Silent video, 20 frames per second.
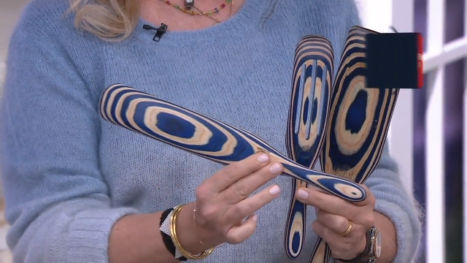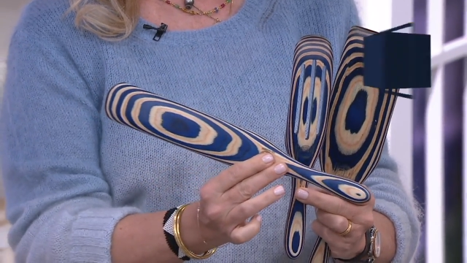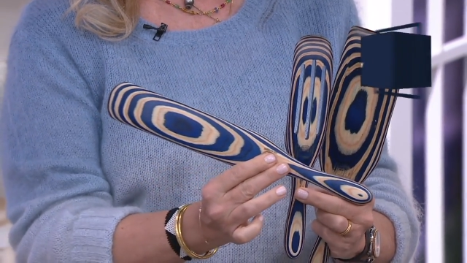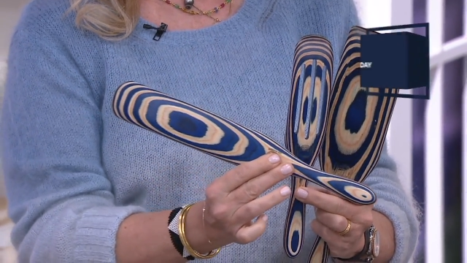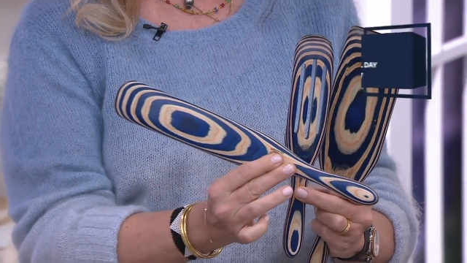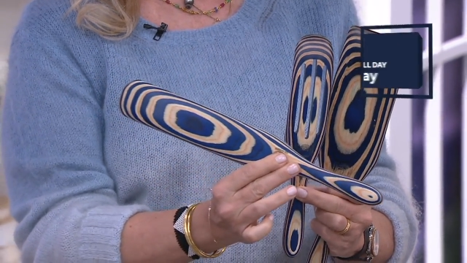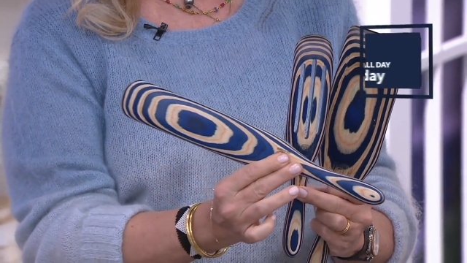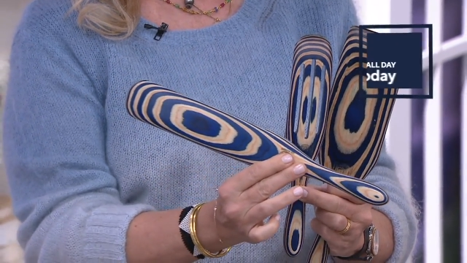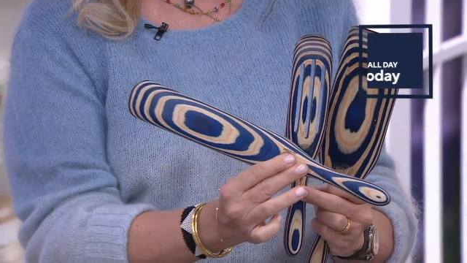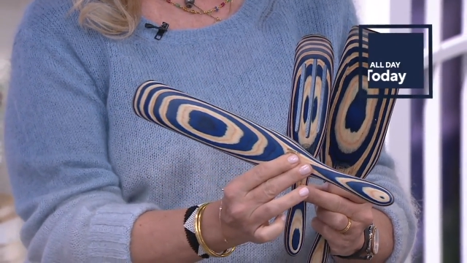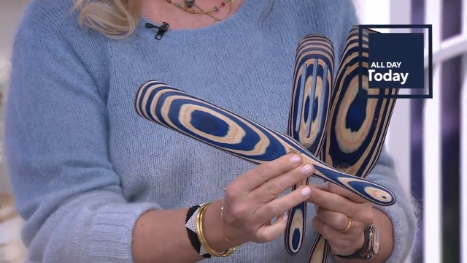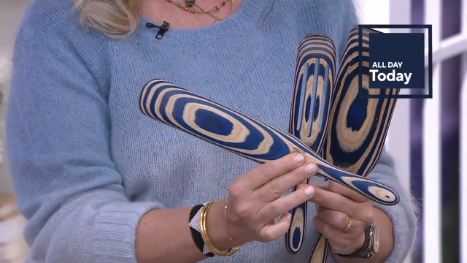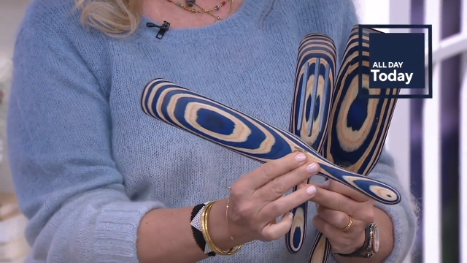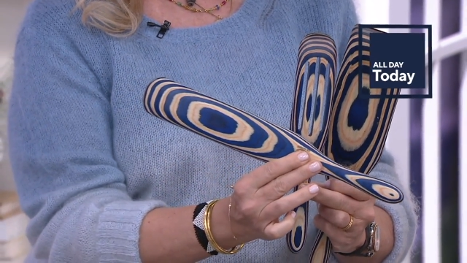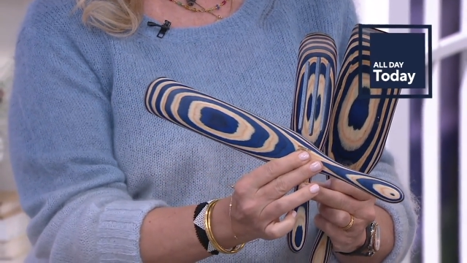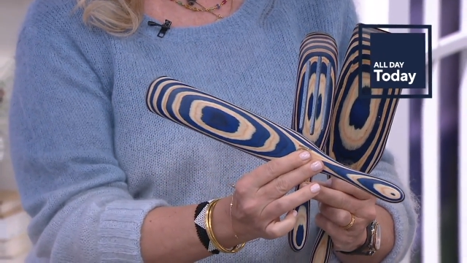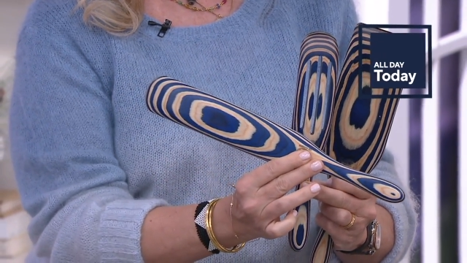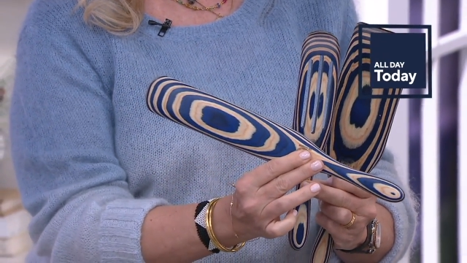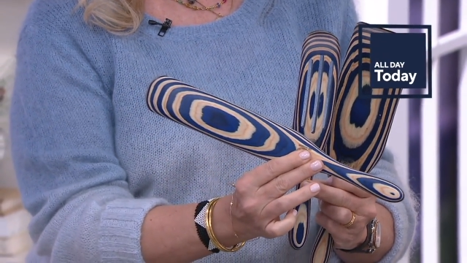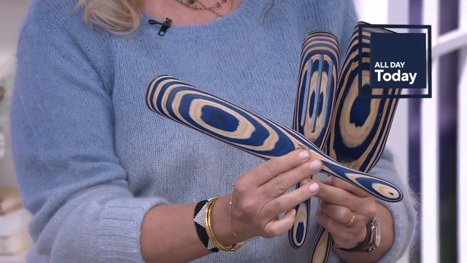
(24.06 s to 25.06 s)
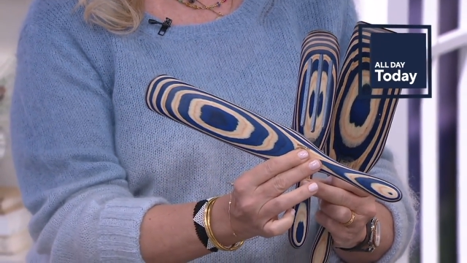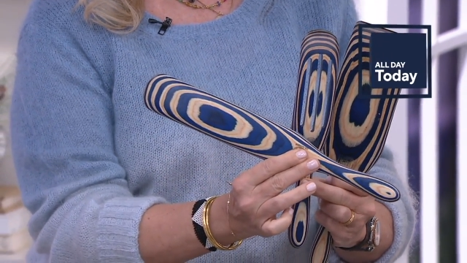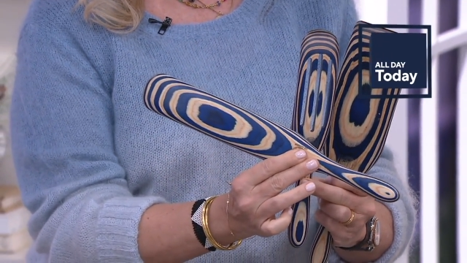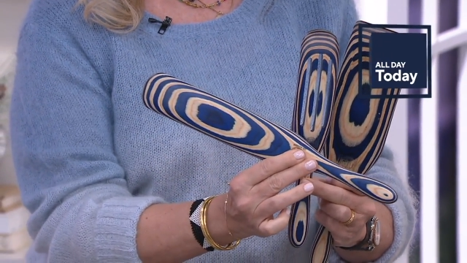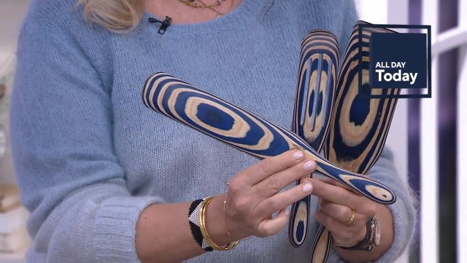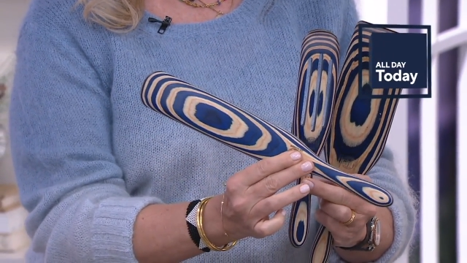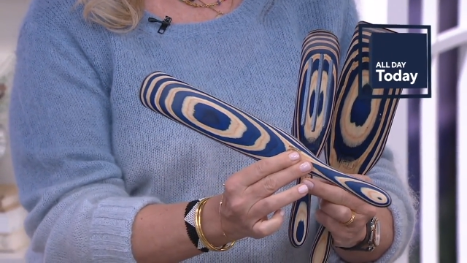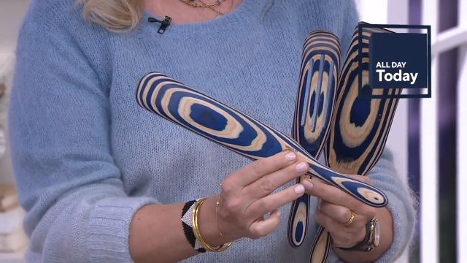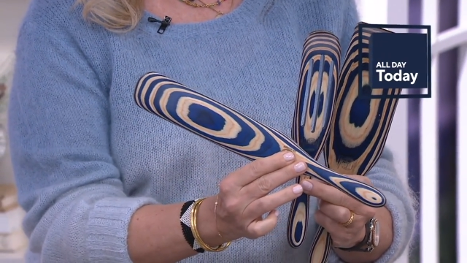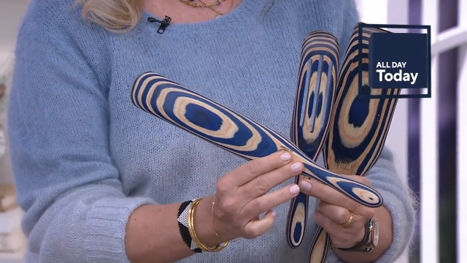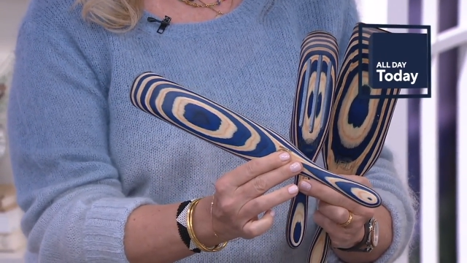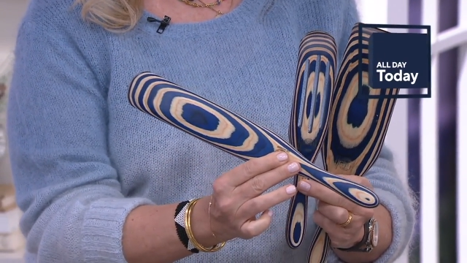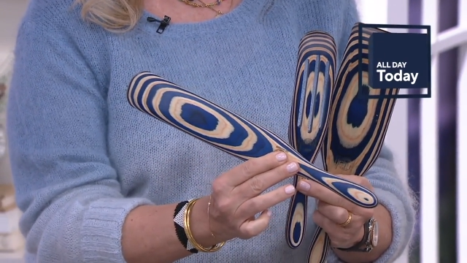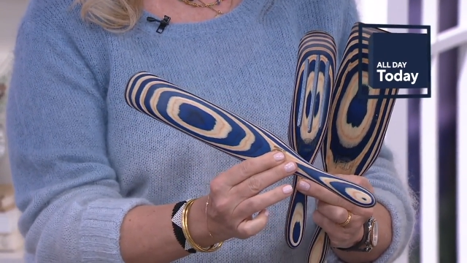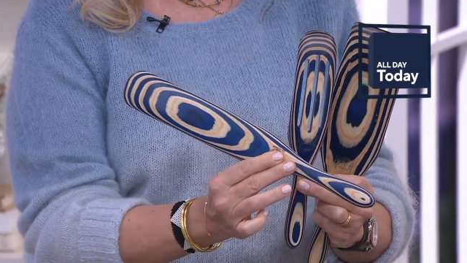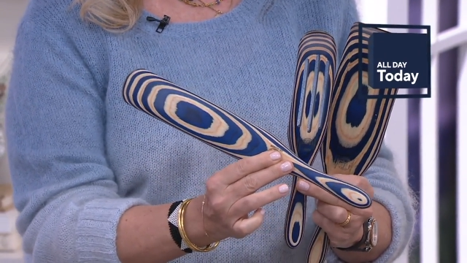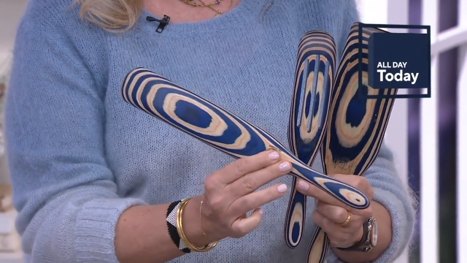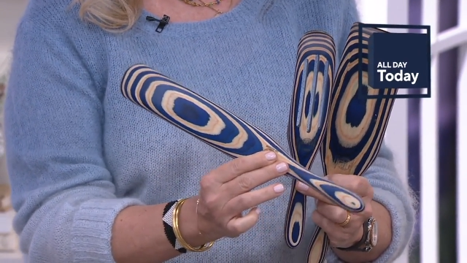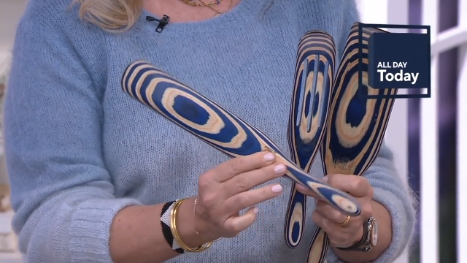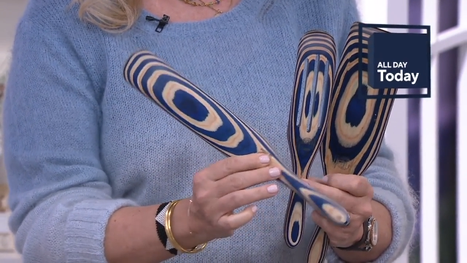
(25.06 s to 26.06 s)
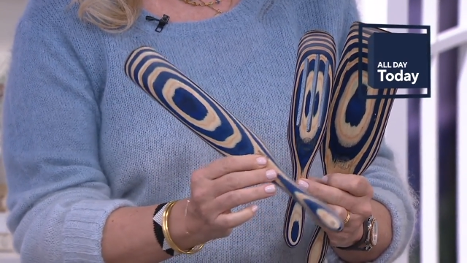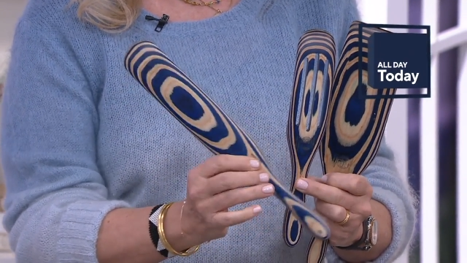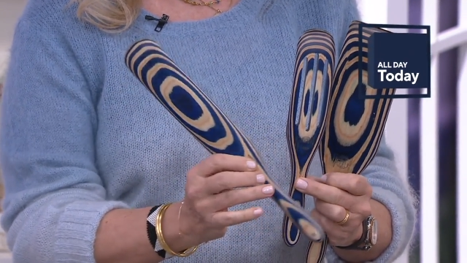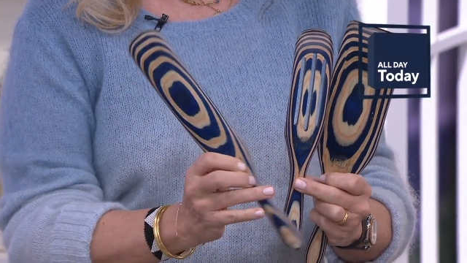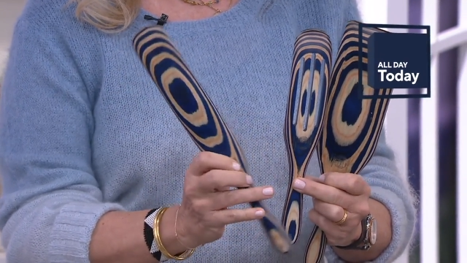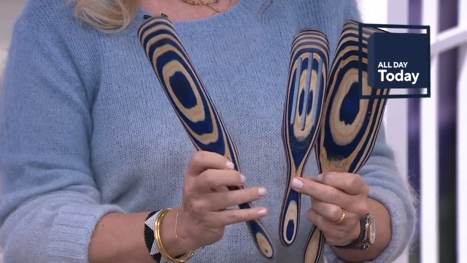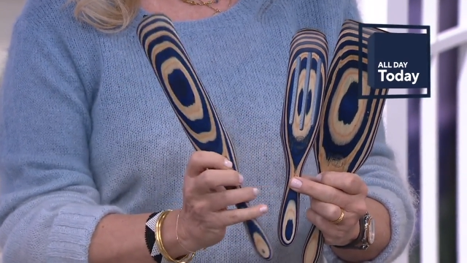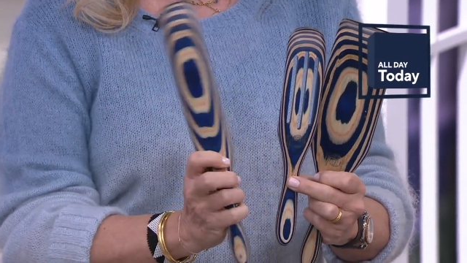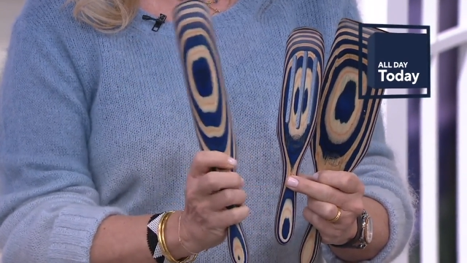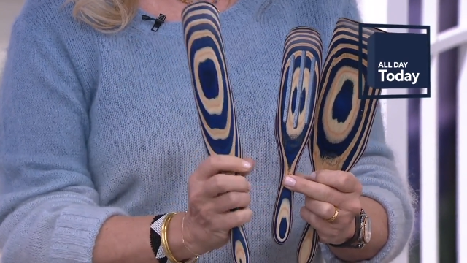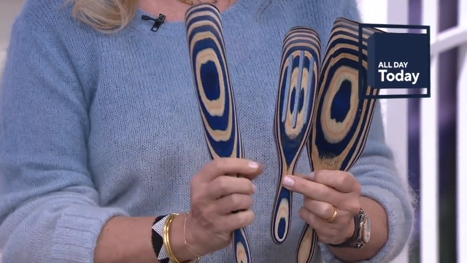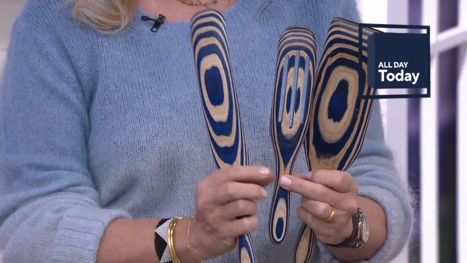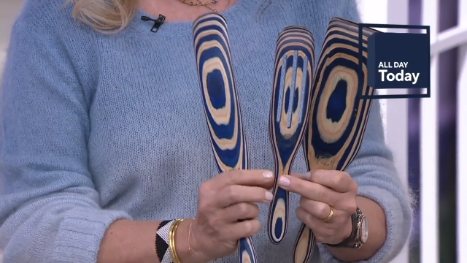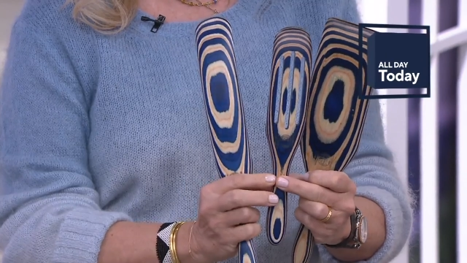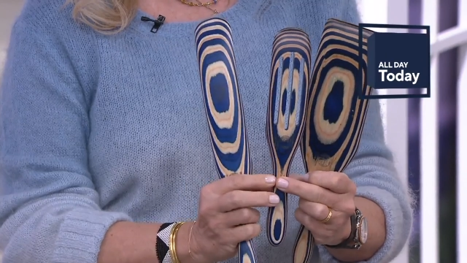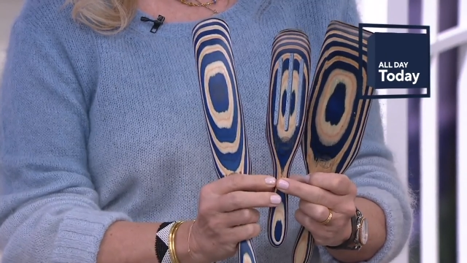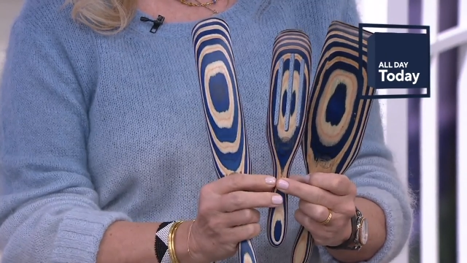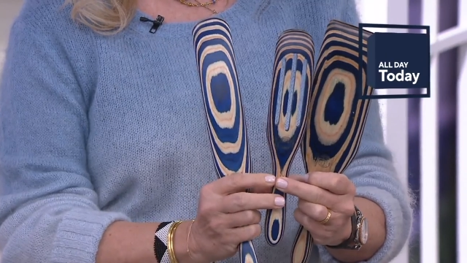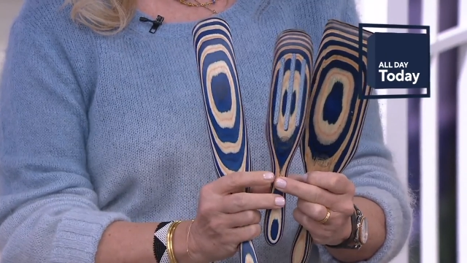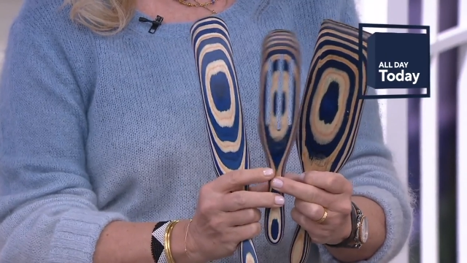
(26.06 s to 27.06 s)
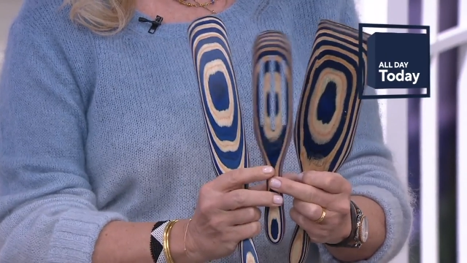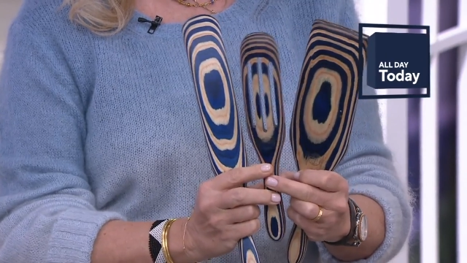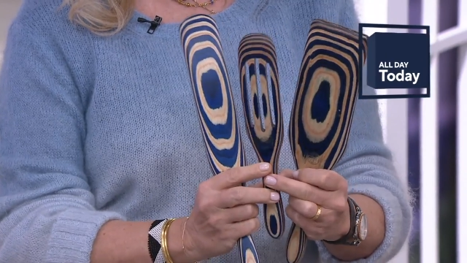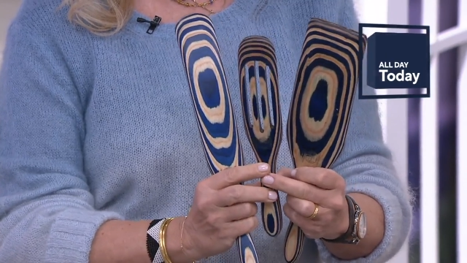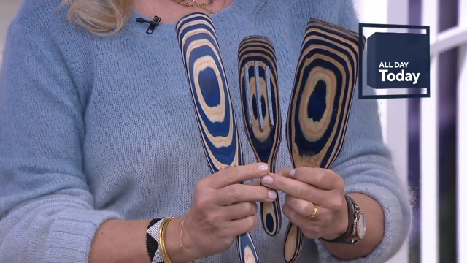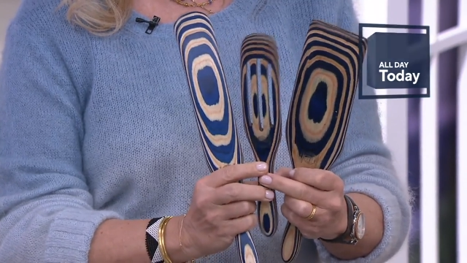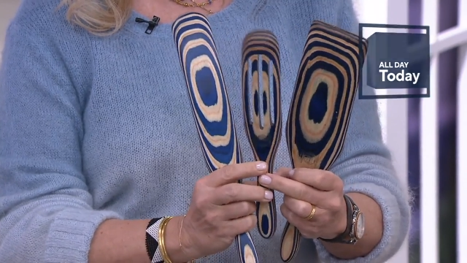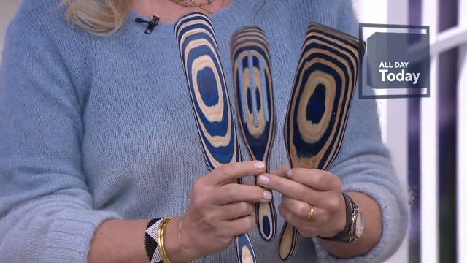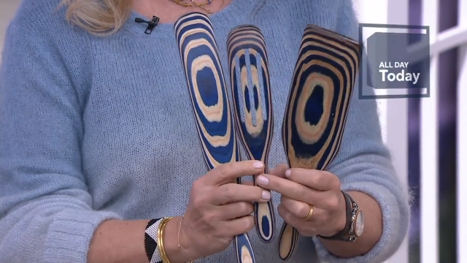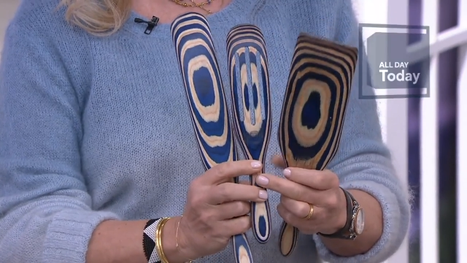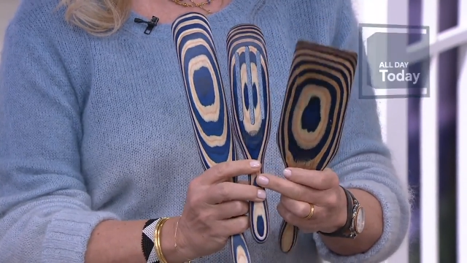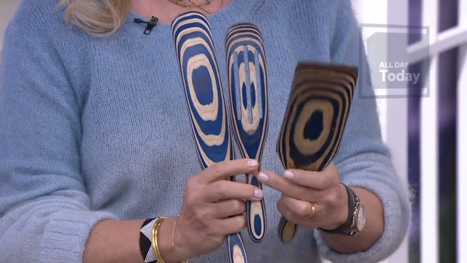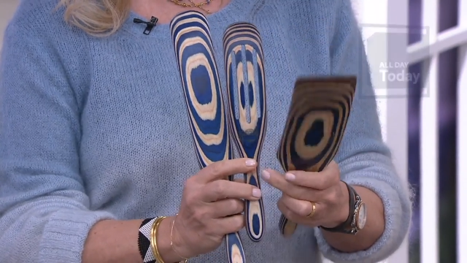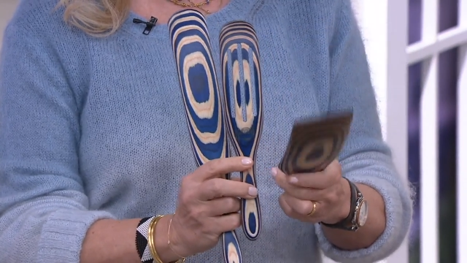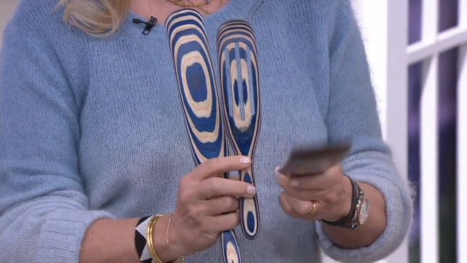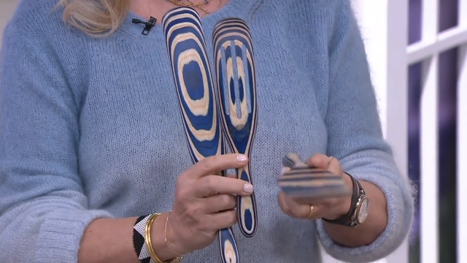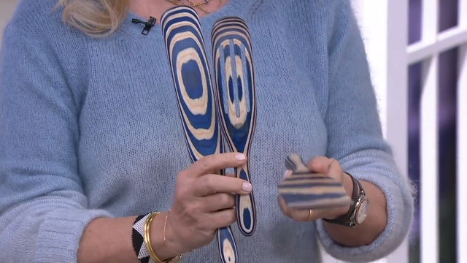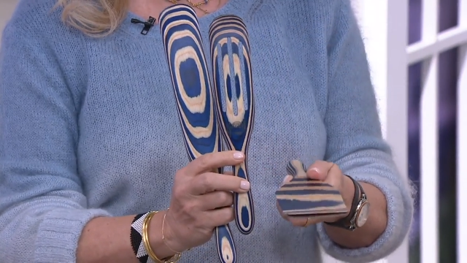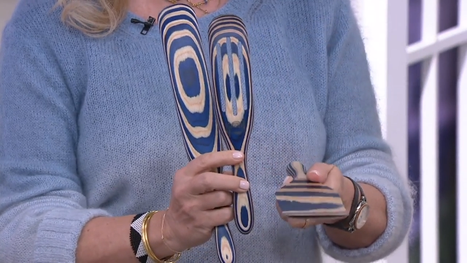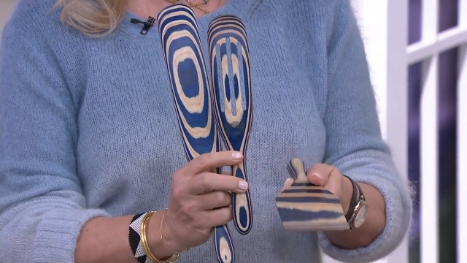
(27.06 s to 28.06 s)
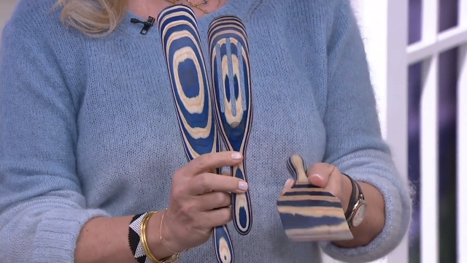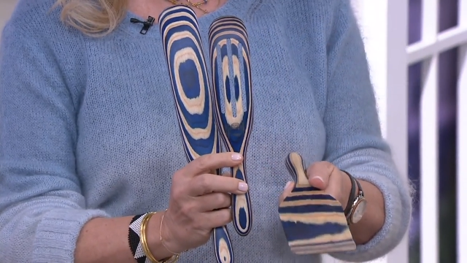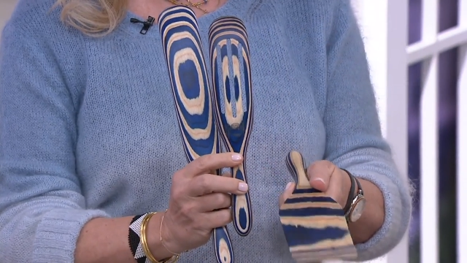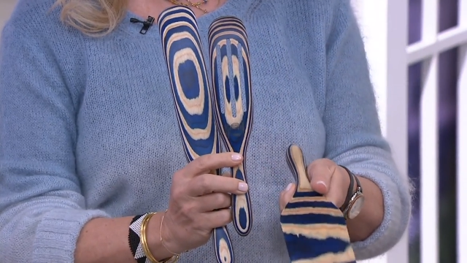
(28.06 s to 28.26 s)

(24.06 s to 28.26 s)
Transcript: Nobody's mouth can be seen.